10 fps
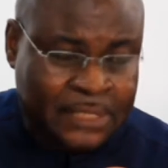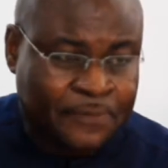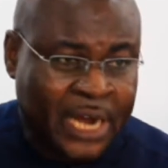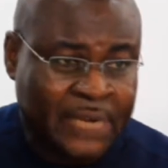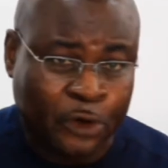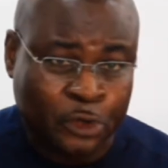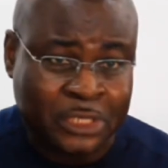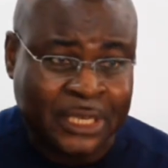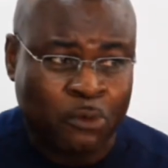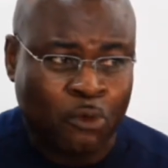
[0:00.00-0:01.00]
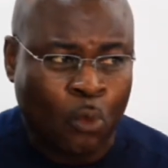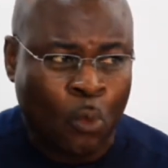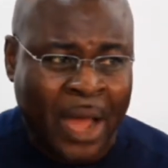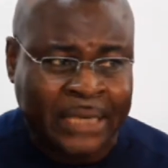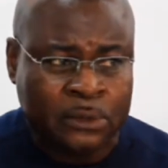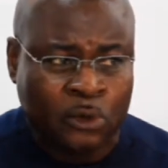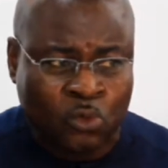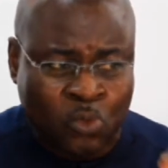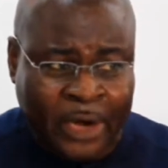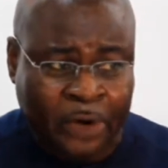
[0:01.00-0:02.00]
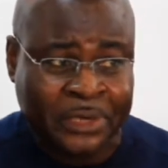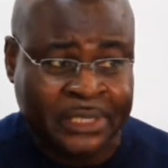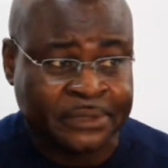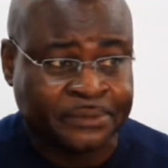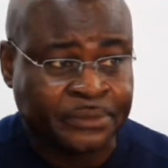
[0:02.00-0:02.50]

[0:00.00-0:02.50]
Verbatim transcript: it's very difficult to say one, one origin